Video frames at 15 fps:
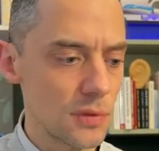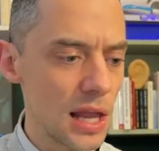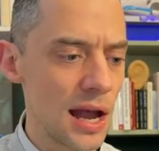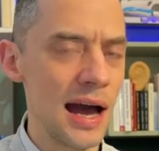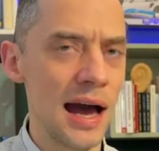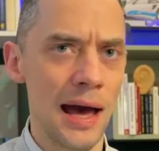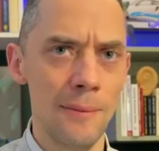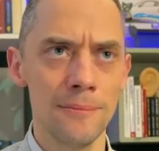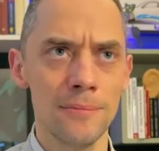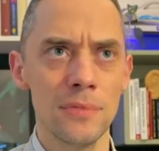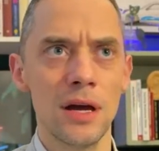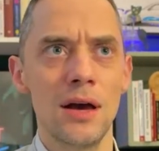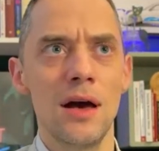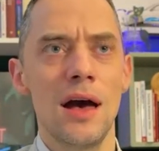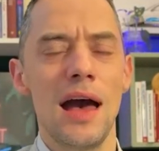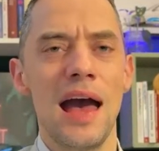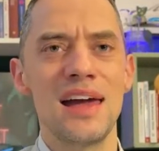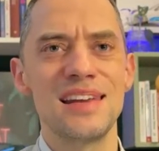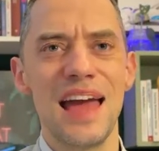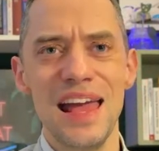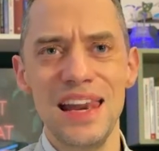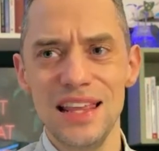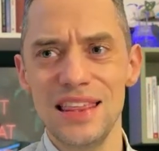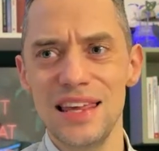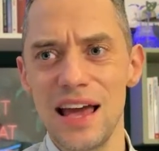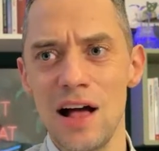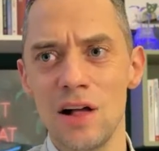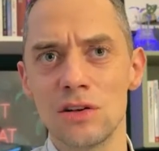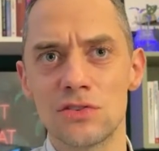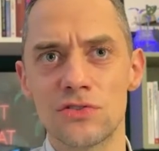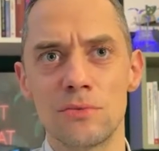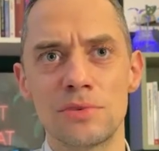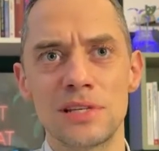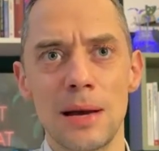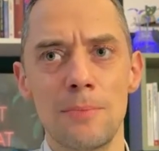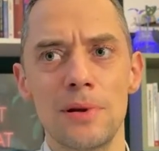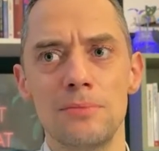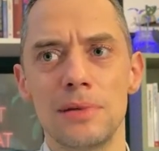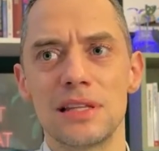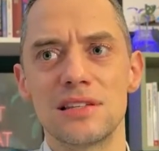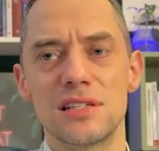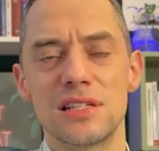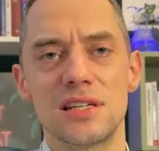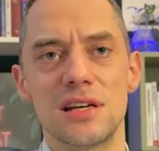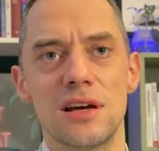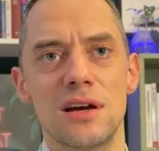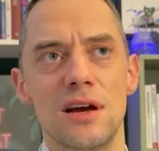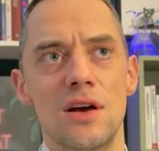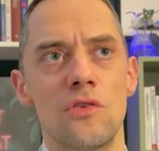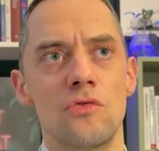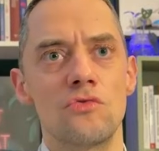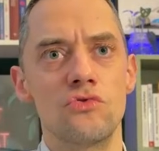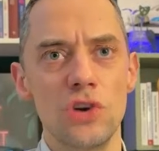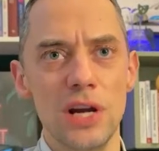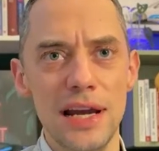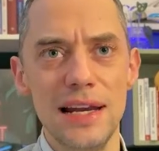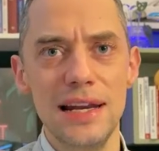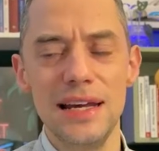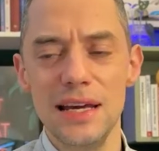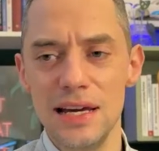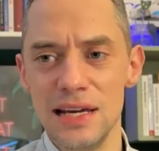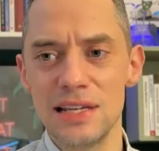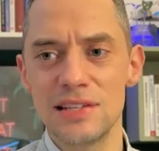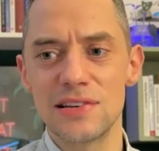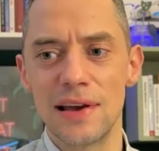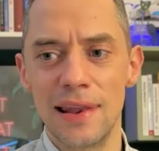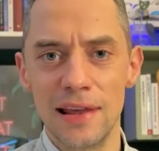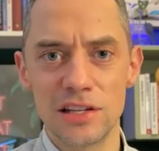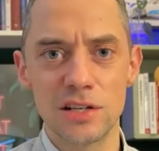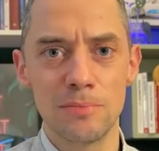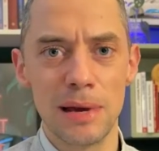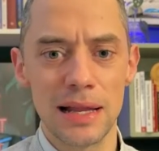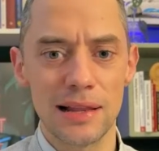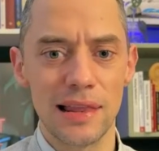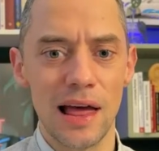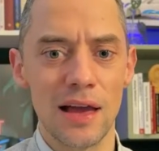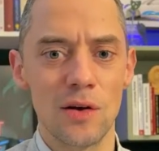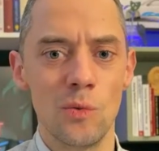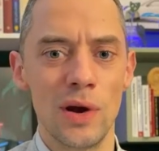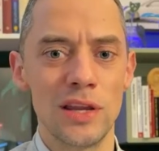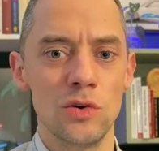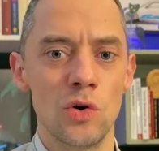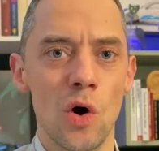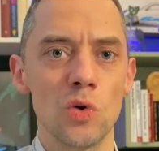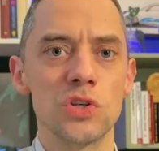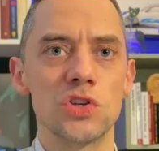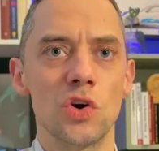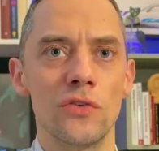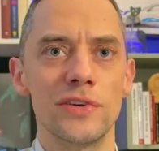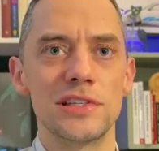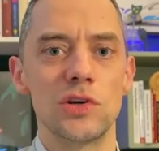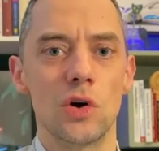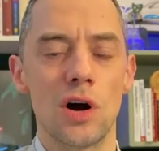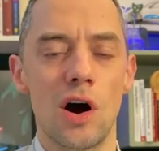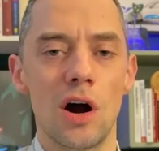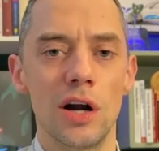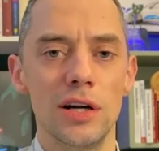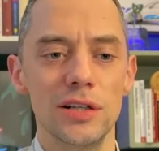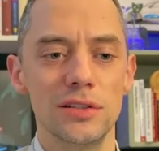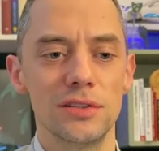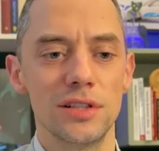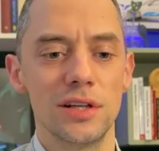And anything else from supplements really is a little bit like when you go service your car.